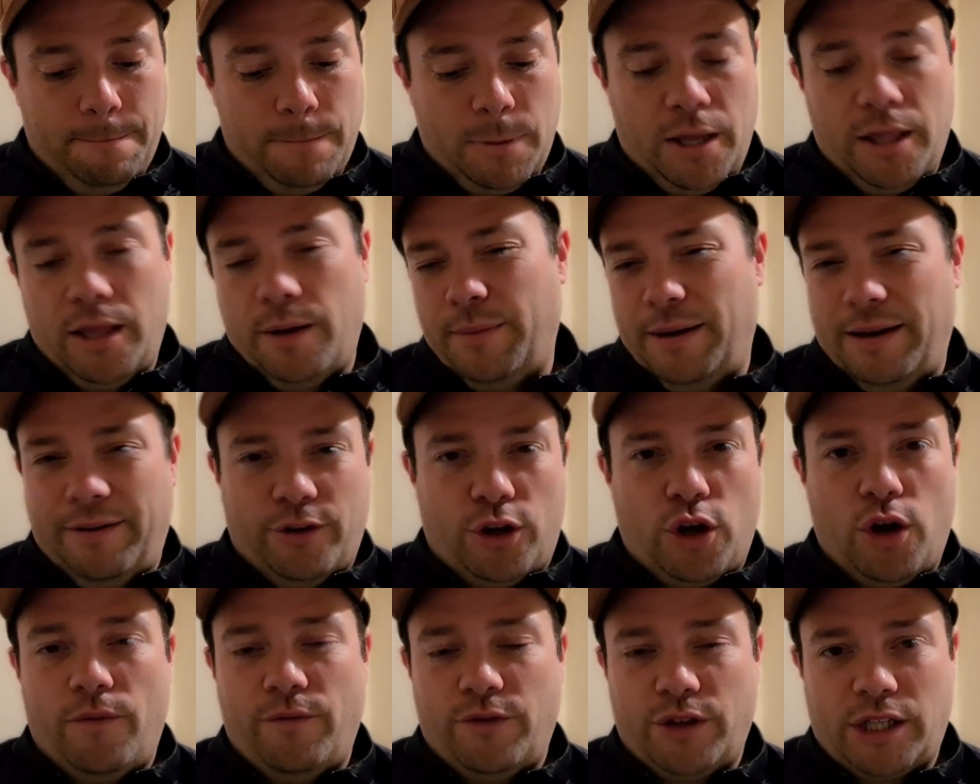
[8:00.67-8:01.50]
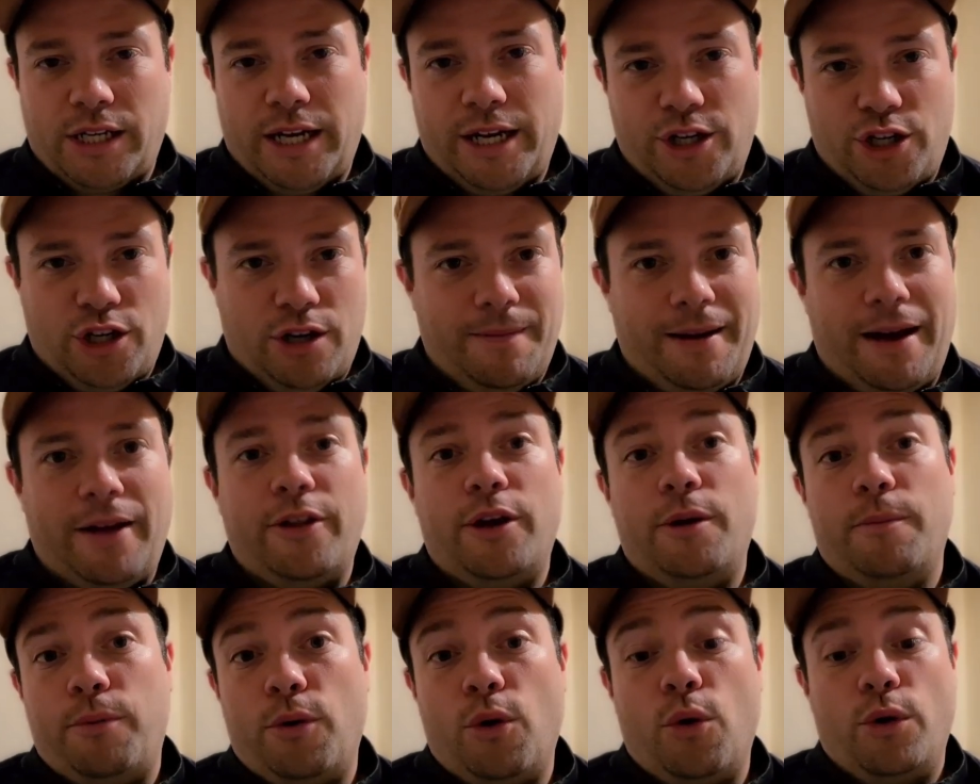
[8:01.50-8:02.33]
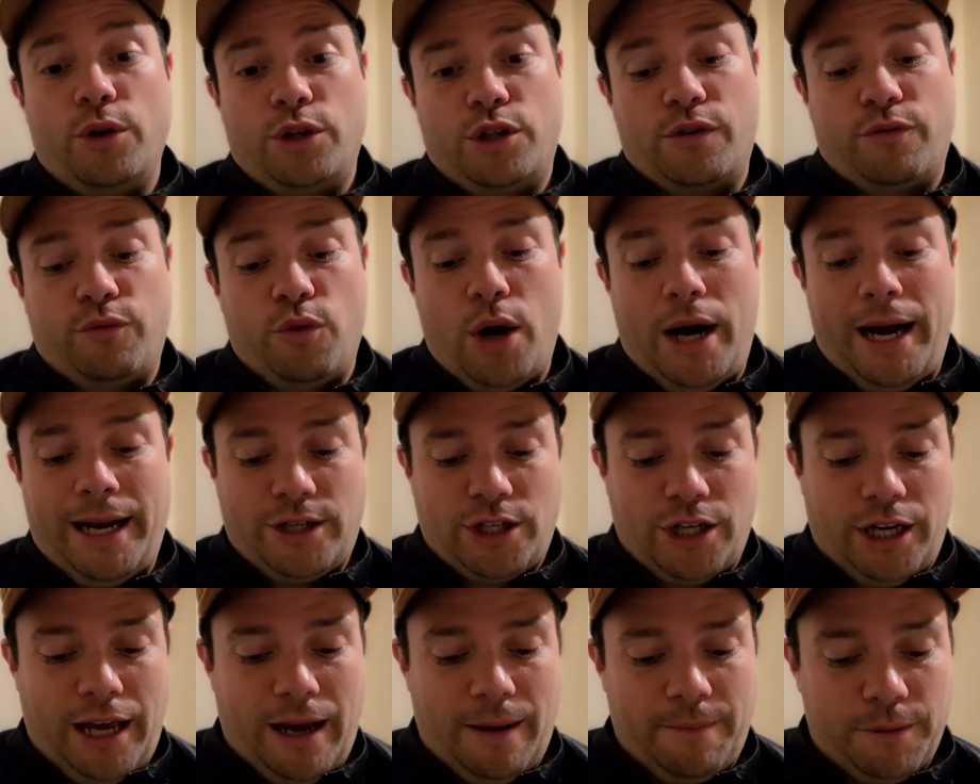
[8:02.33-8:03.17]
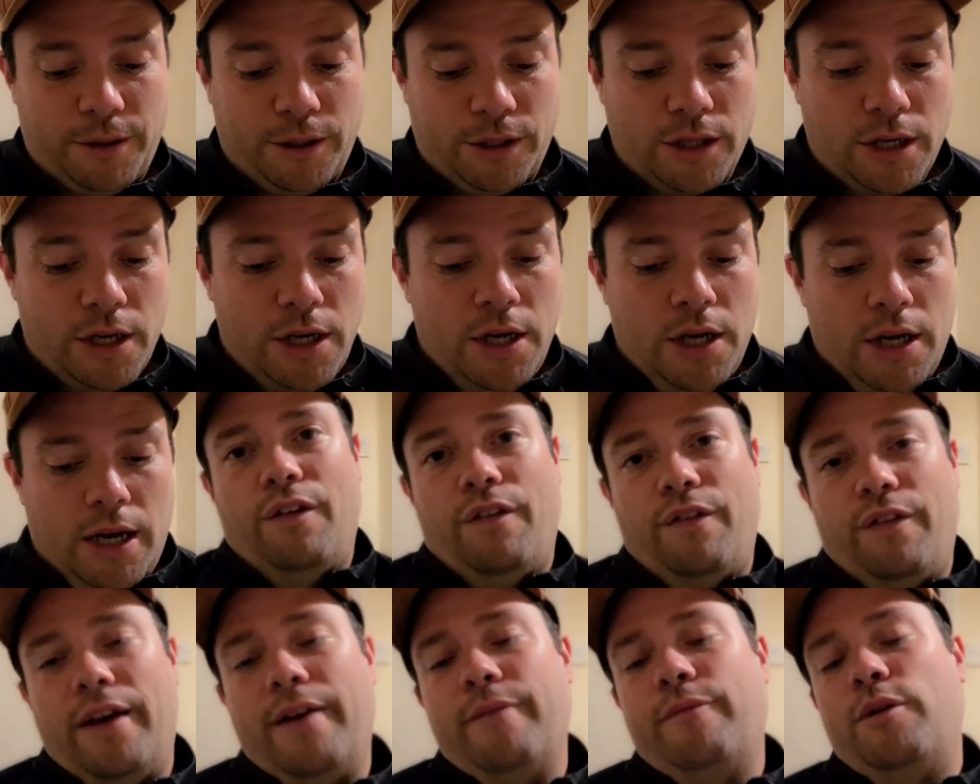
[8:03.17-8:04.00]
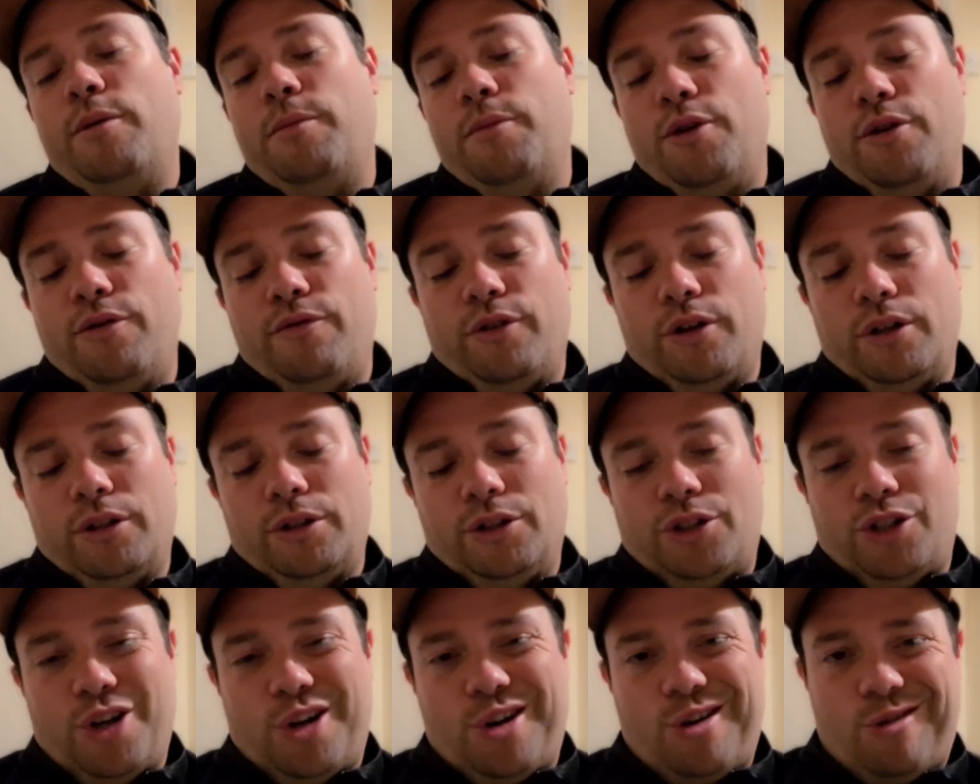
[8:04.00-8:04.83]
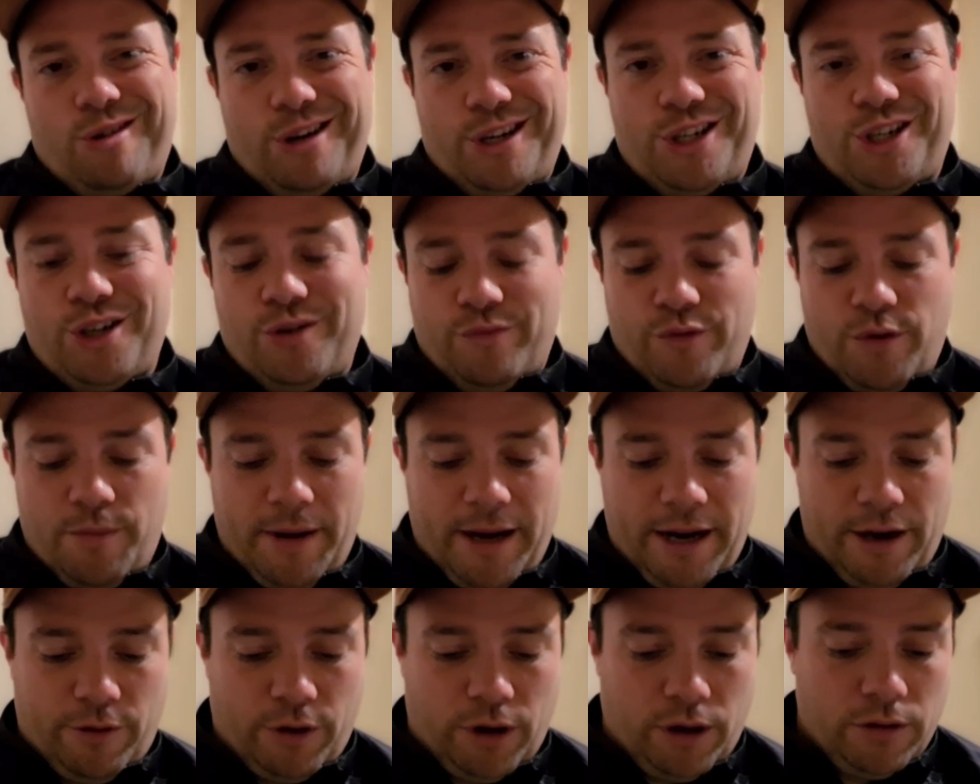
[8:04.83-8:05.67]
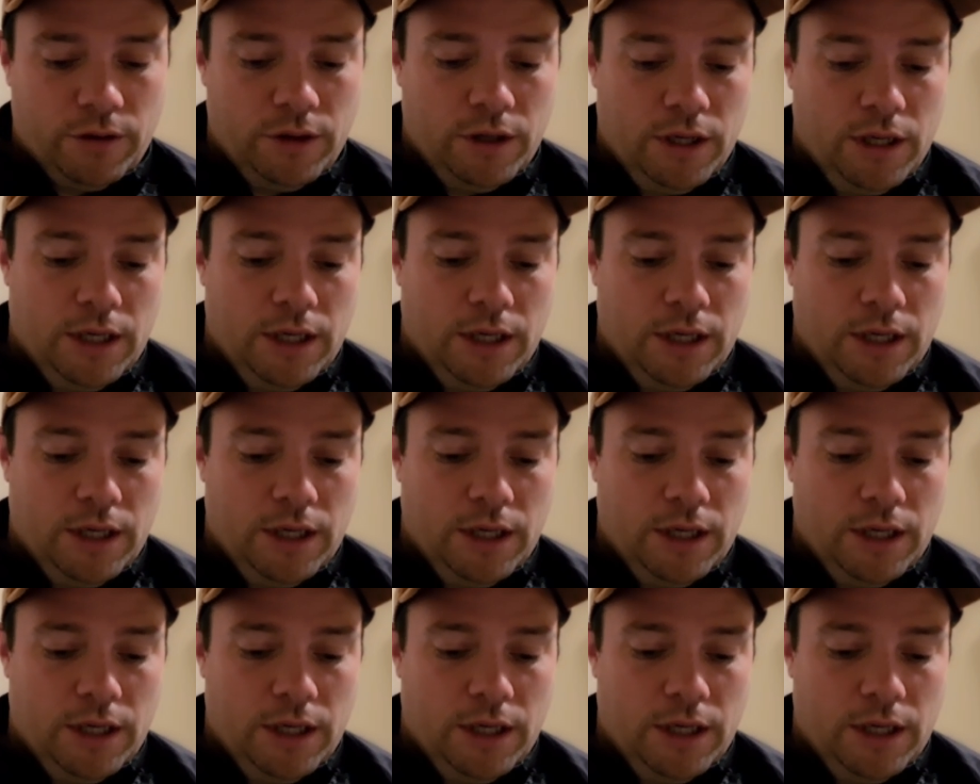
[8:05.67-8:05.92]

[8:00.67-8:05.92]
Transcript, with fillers: then we'll have a conversation about the importance of what actually happened. And then we move on to Cristian Romero.